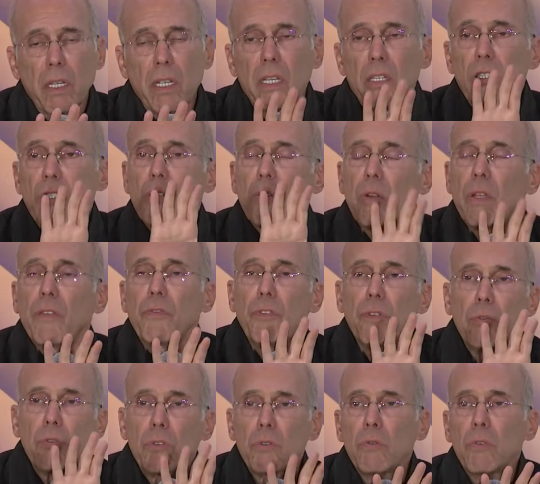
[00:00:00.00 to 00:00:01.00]
And so if
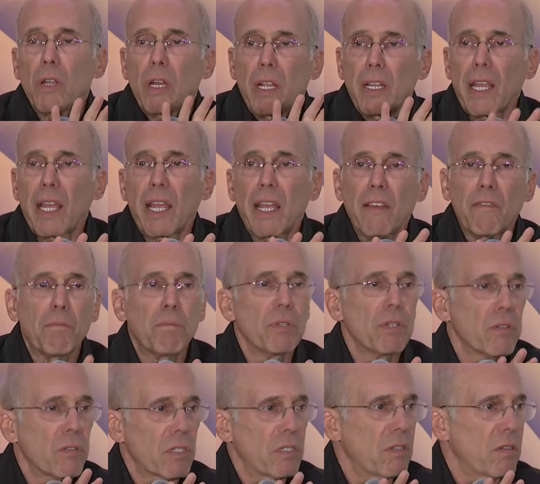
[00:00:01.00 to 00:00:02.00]
you do not have
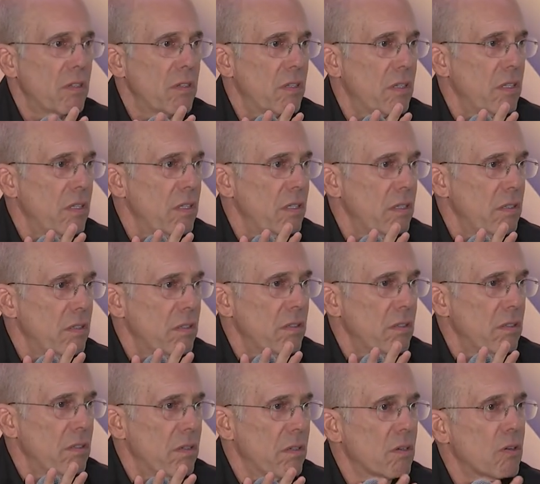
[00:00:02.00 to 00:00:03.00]
built into the
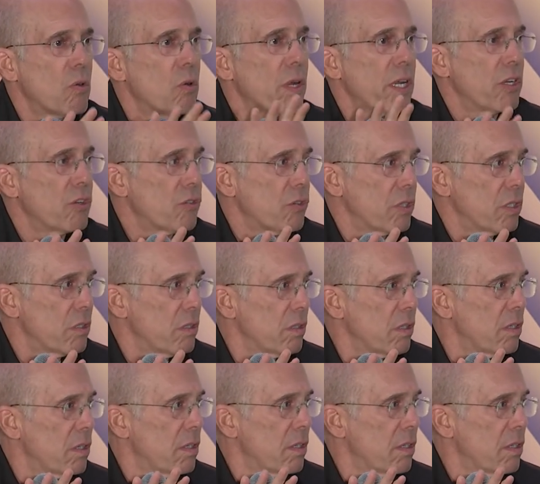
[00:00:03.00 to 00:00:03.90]
equation,